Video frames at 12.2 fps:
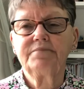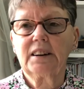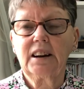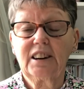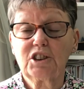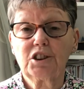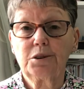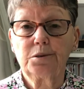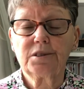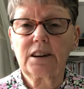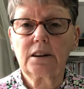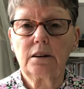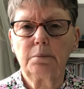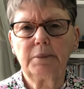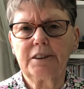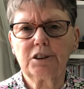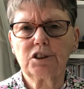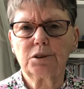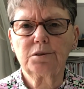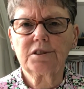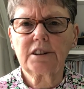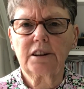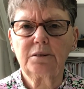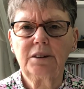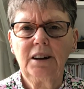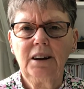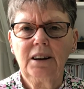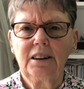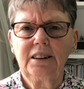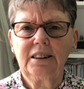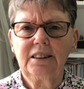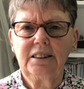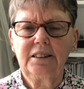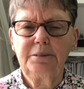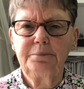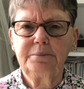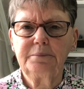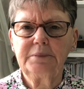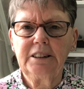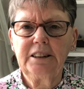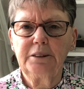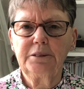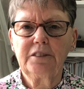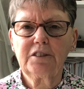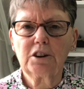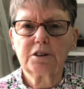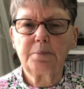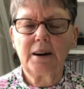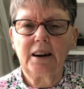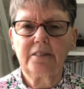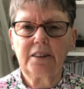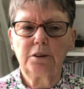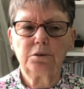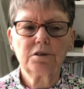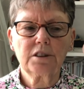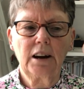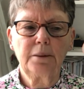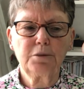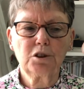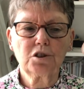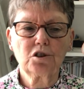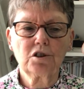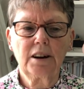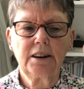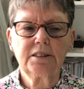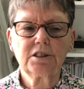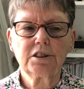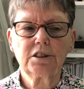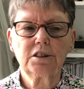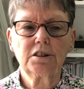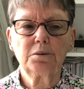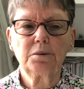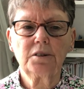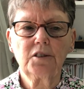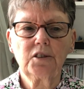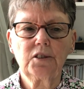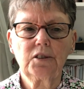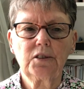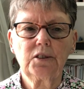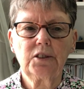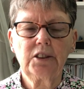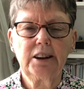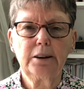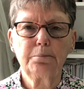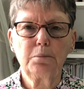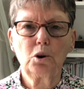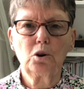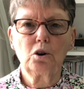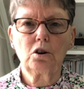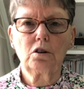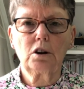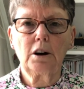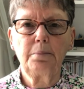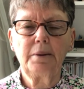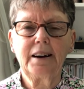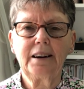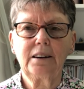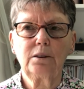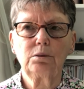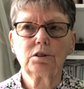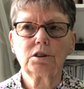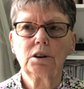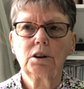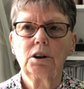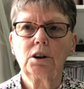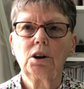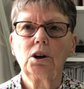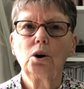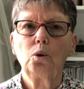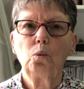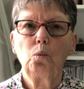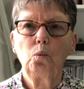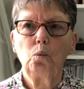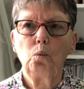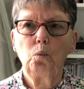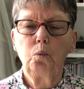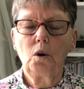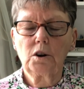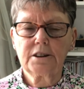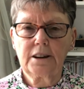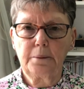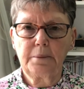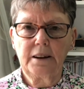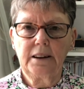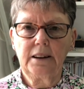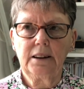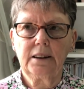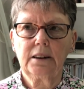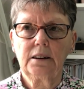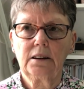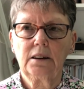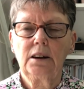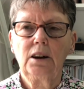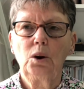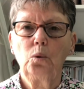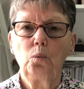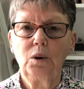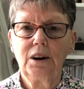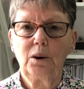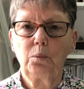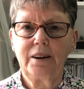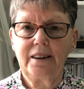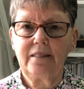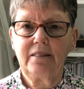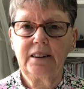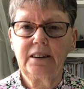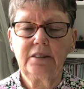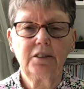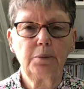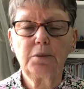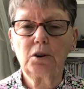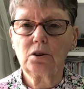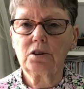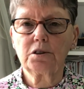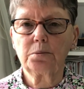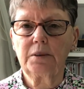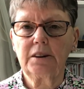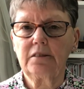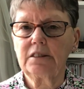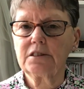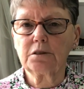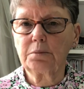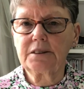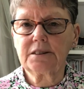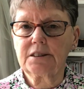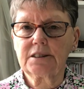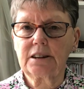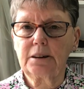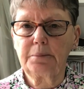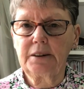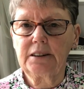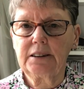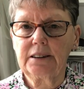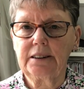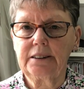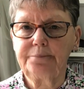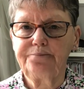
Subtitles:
like shoes, I can't make shoes, so you know, you've got to buy those. I'm just trying to think more about what I make. Will I wear it? If I'm not going to wear it, it's a waste of time making it.